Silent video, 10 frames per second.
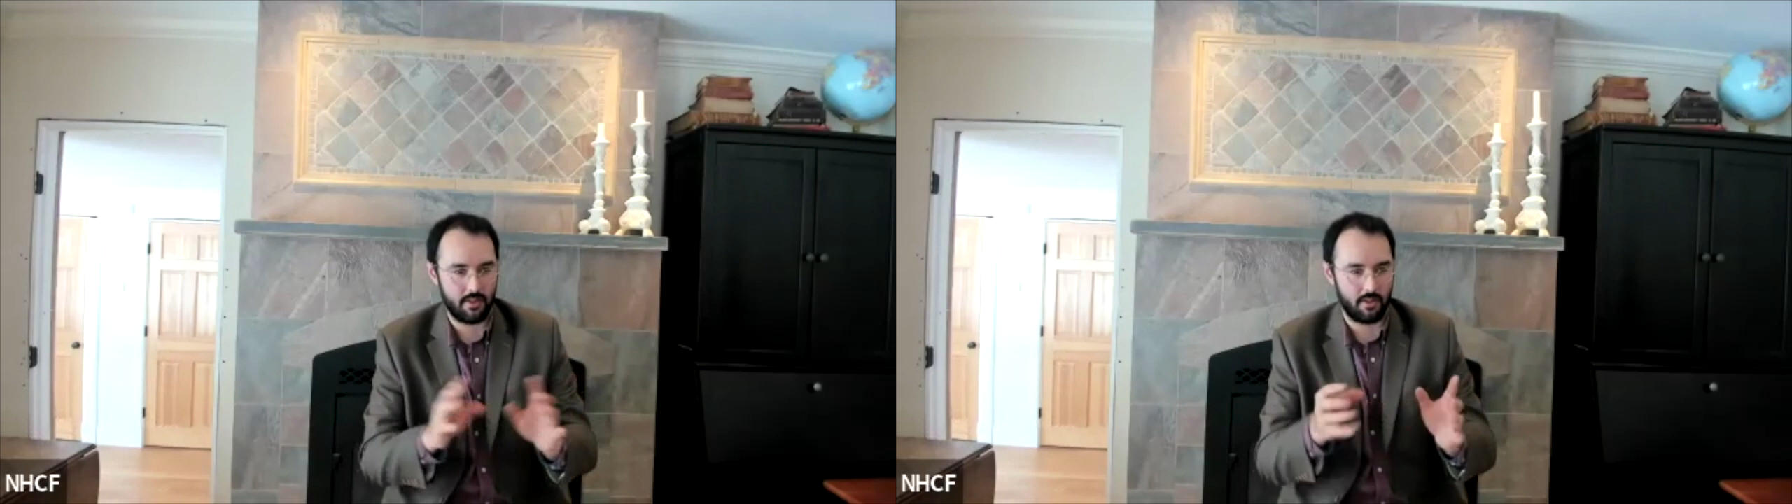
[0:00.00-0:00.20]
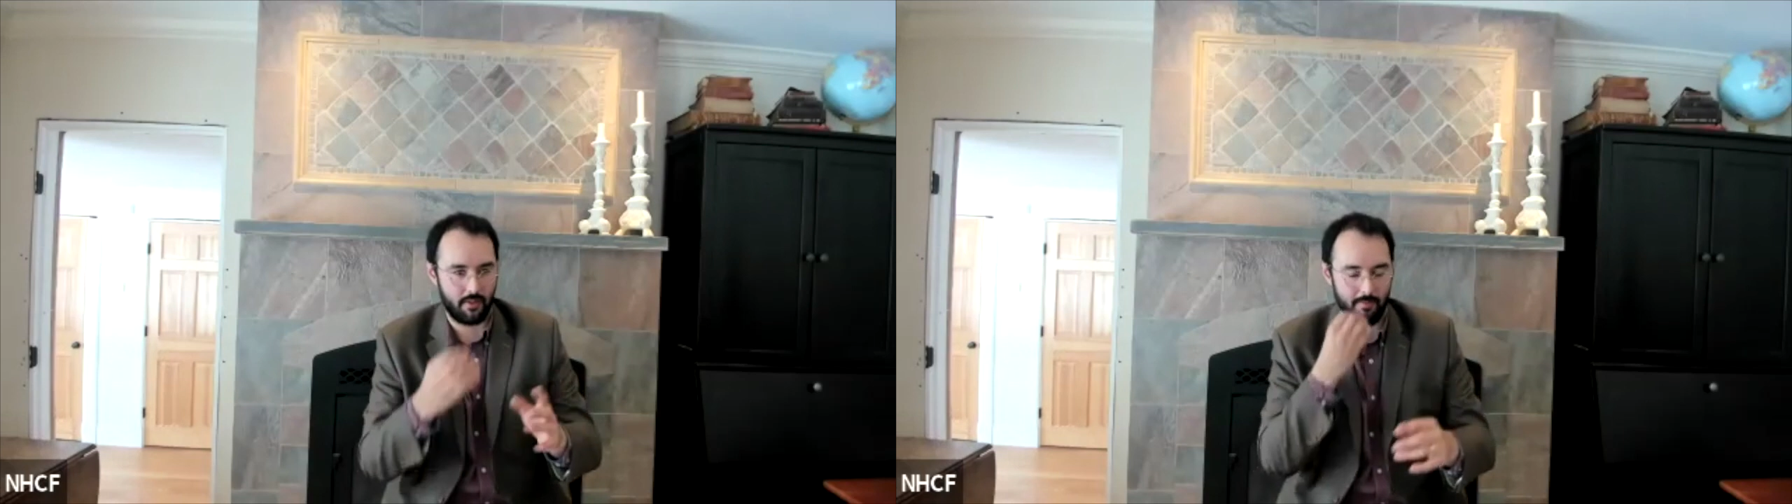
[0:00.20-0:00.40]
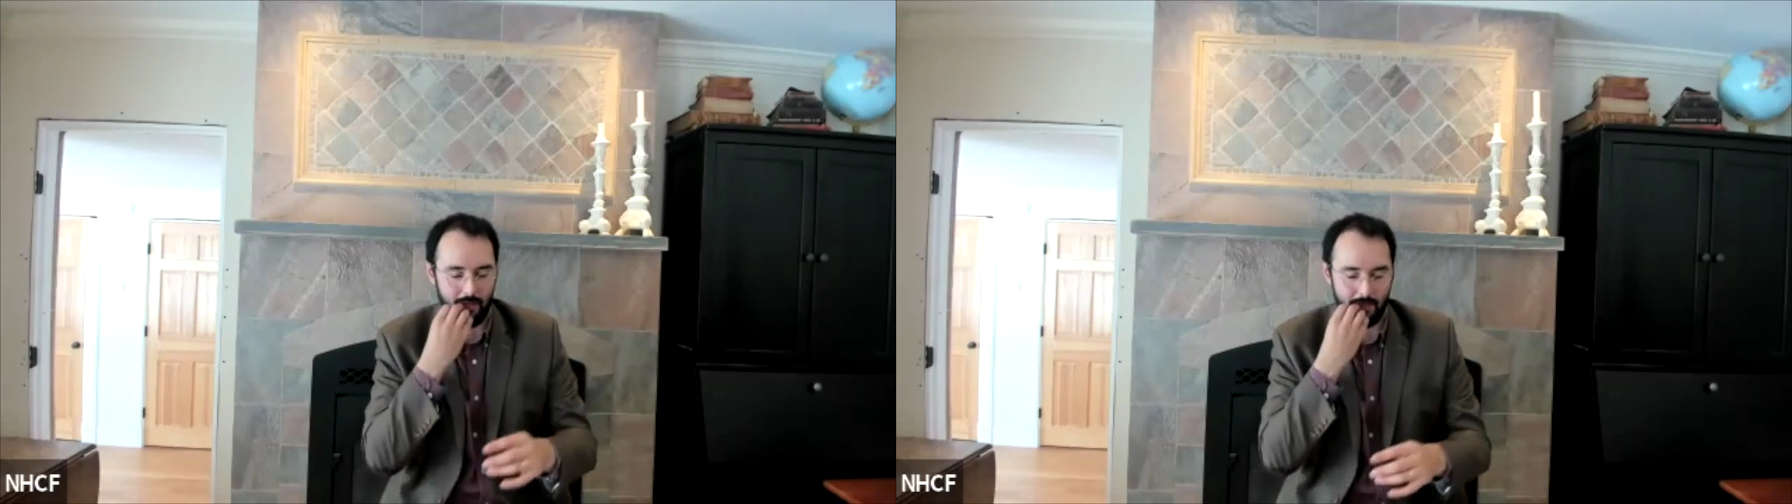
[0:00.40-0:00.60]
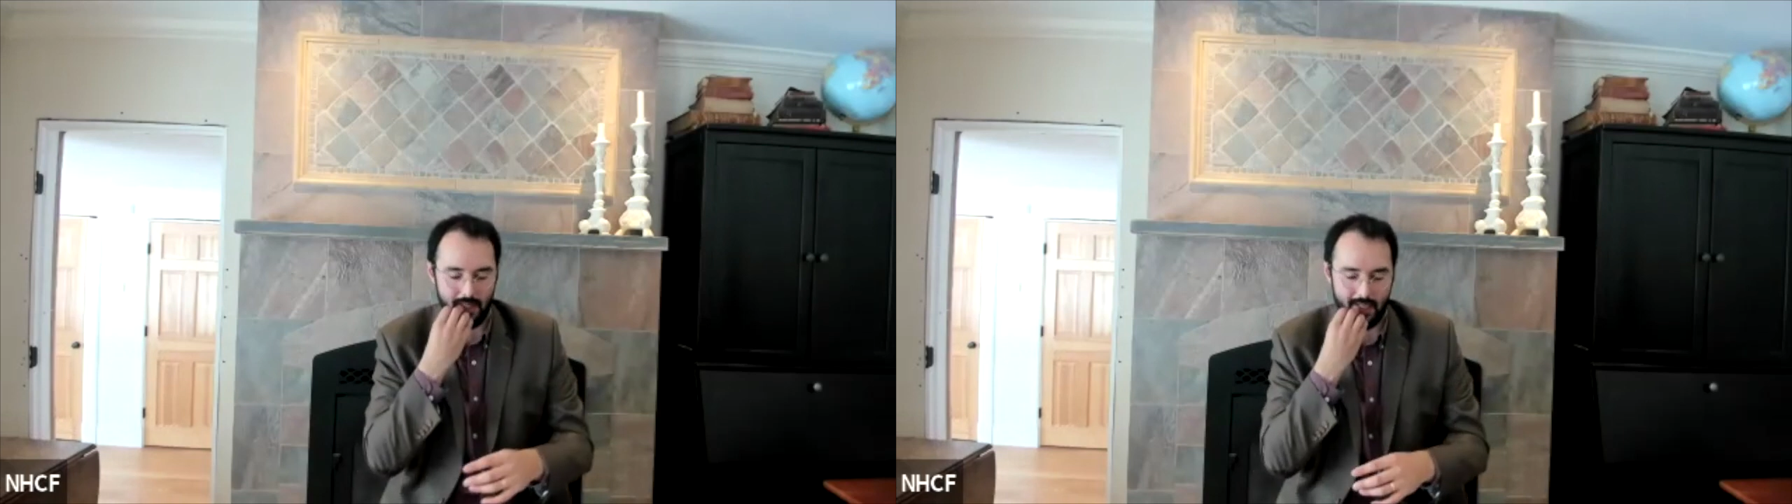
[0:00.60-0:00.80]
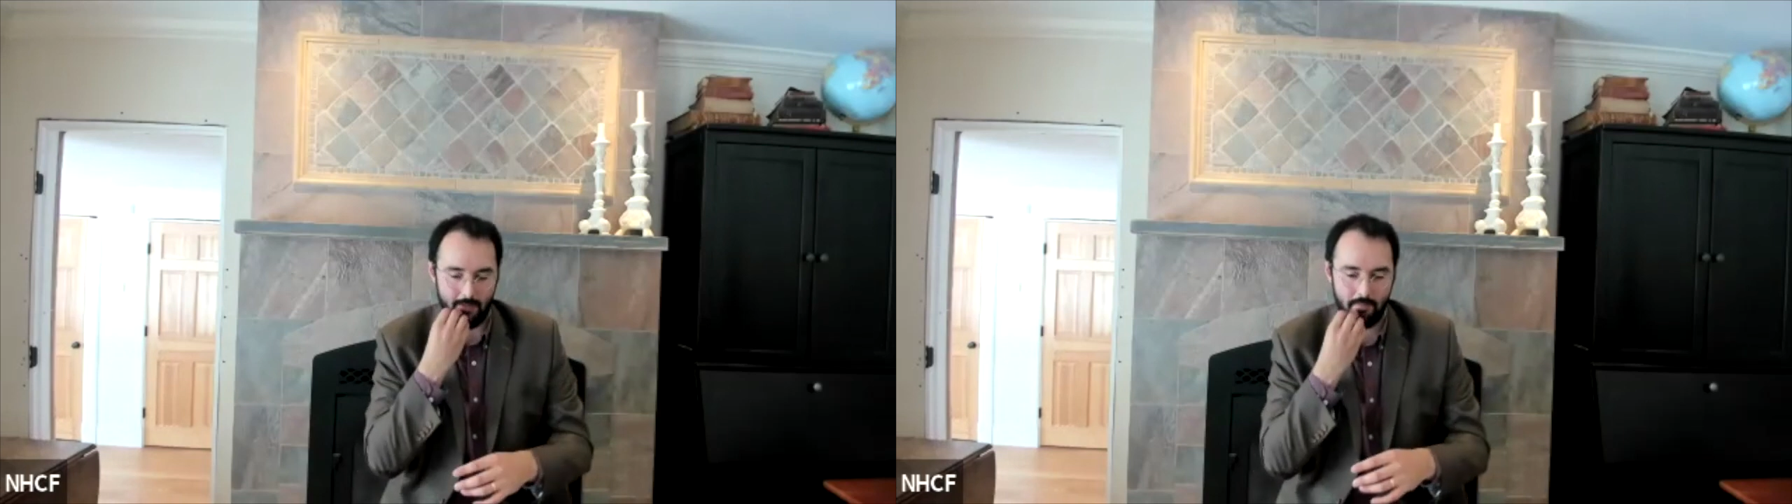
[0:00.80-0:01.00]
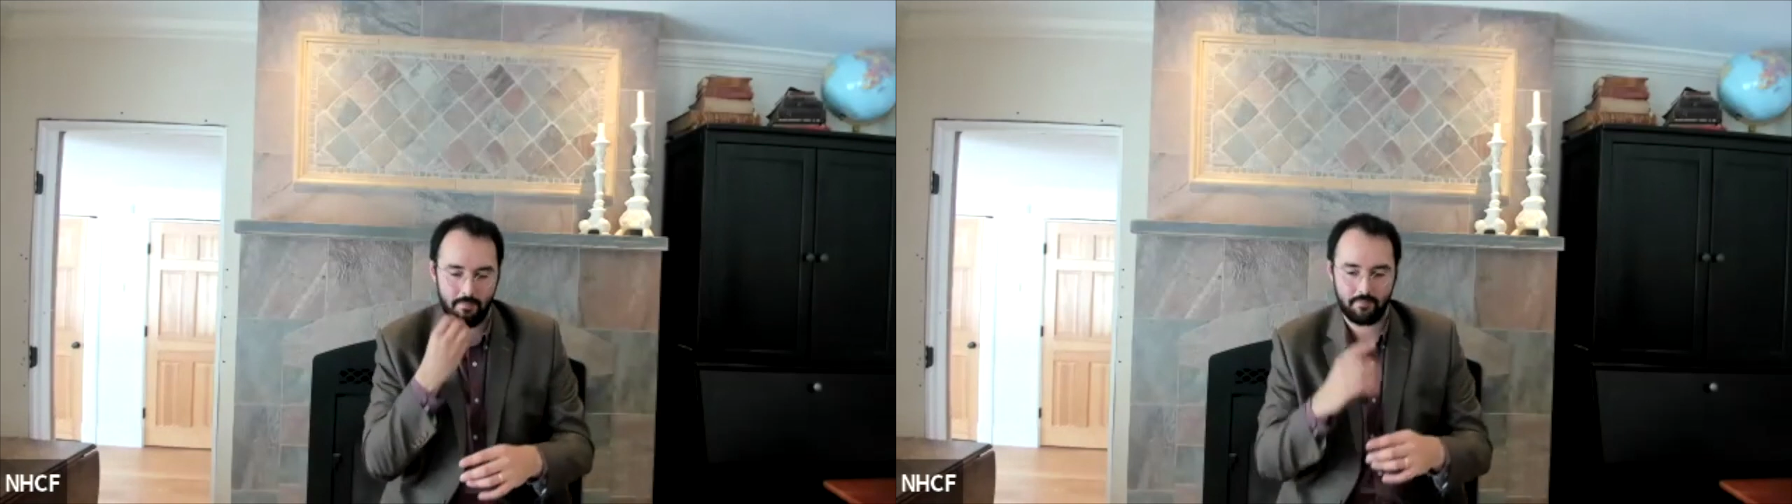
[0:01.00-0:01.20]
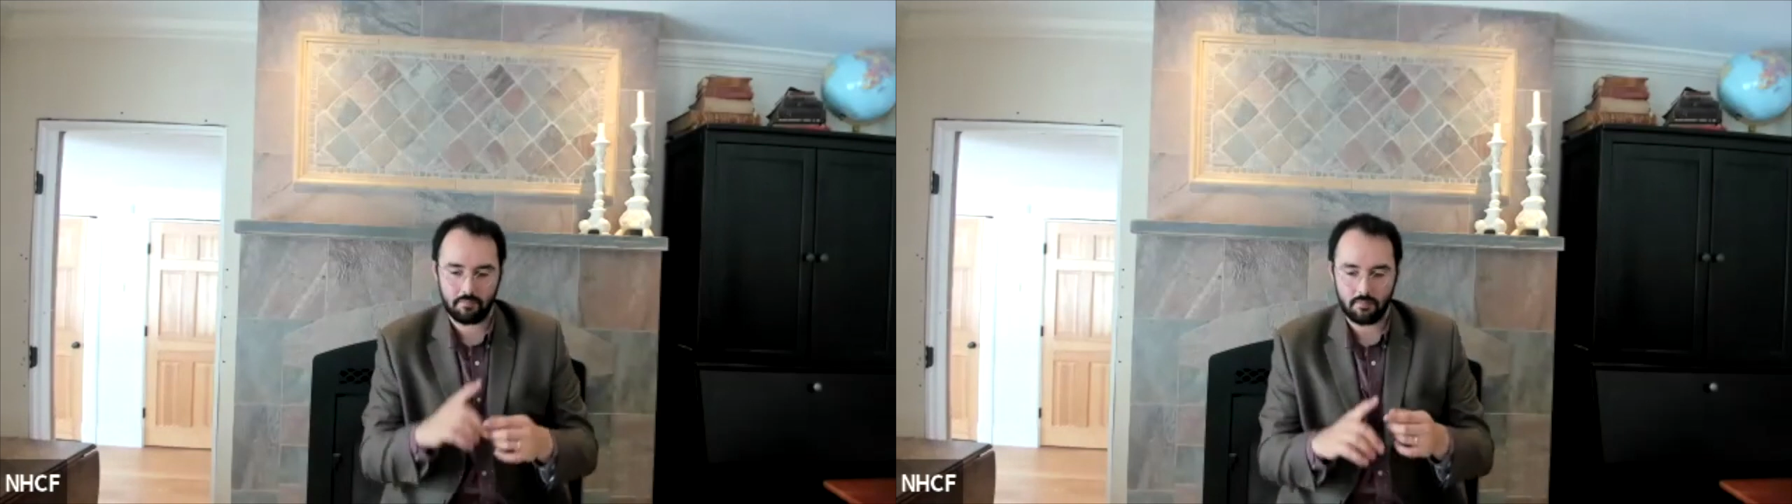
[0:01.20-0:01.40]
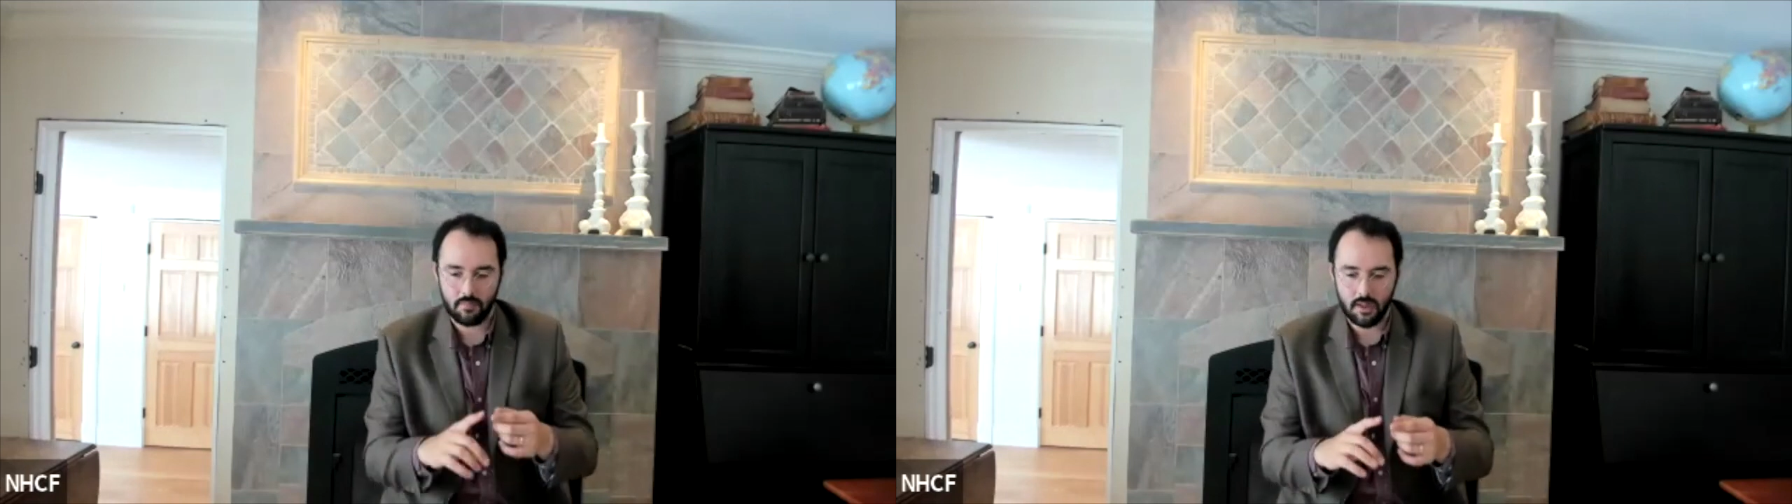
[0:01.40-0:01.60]
sort of what I mean by that.
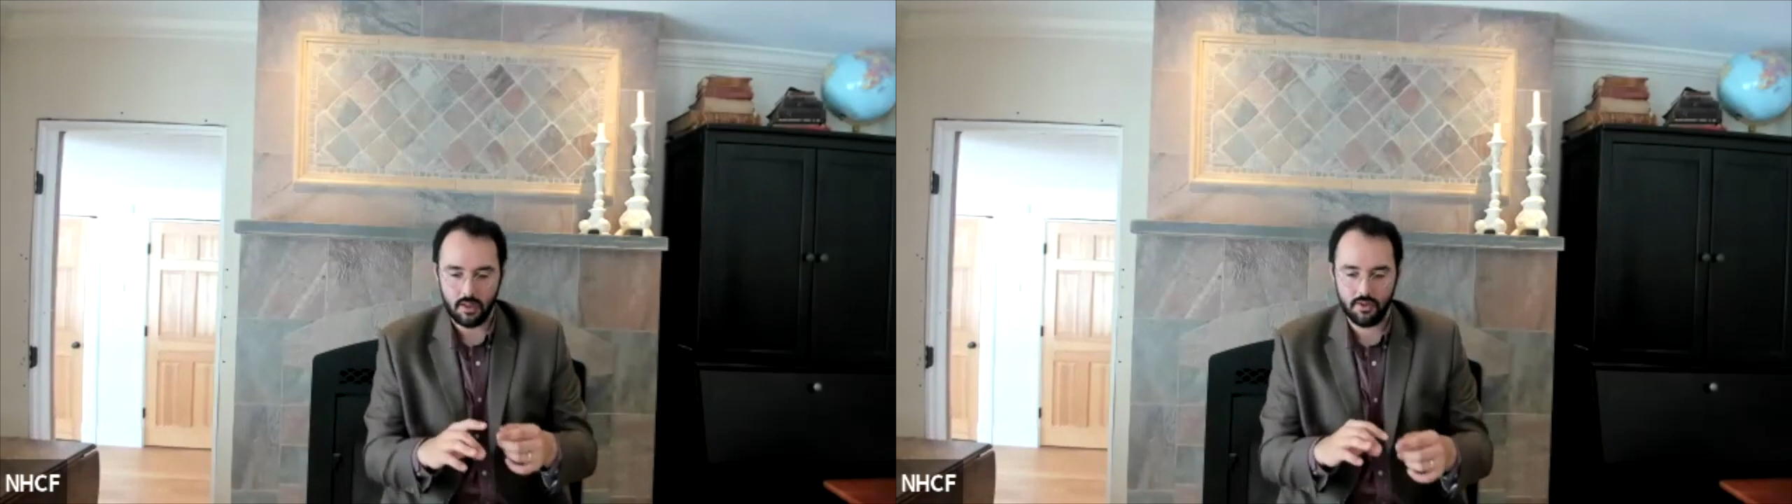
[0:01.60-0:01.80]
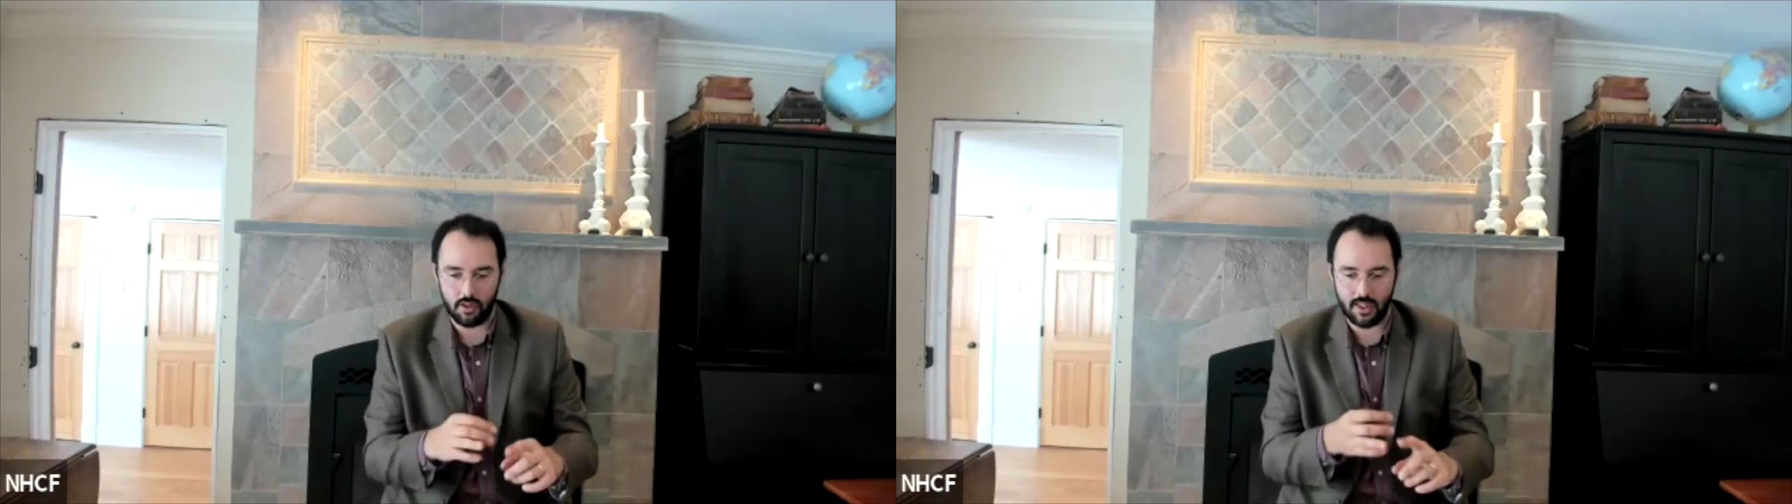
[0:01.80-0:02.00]
So